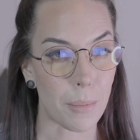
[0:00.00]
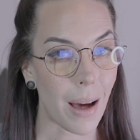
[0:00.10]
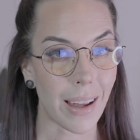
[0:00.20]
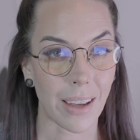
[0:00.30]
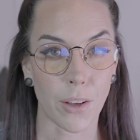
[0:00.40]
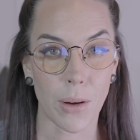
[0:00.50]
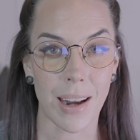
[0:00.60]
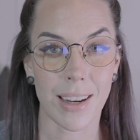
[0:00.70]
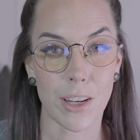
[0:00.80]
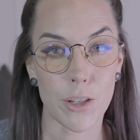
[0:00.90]
But if you
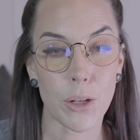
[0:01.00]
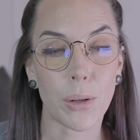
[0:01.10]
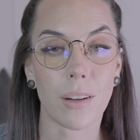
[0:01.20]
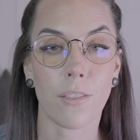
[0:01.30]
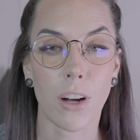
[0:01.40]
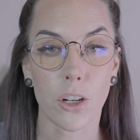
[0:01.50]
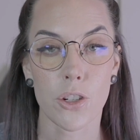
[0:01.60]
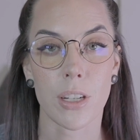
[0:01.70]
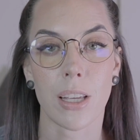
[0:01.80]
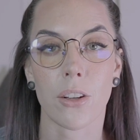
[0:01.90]
had an intuitive
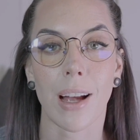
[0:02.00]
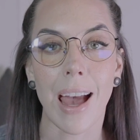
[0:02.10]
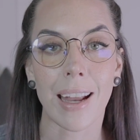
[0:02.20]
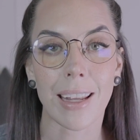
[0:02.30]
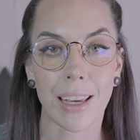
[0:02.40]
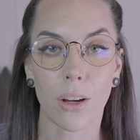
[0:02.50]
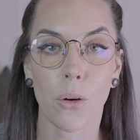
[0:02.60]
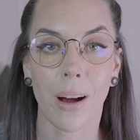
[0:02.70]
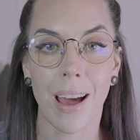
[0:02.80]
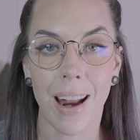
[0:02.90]
function, either NE
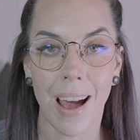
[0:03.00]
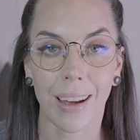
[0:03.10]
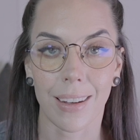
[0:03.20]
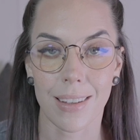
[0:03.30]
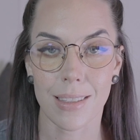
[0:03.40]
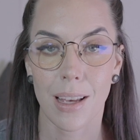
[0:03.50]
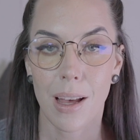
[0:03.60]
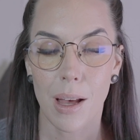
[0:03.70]
or NI, it is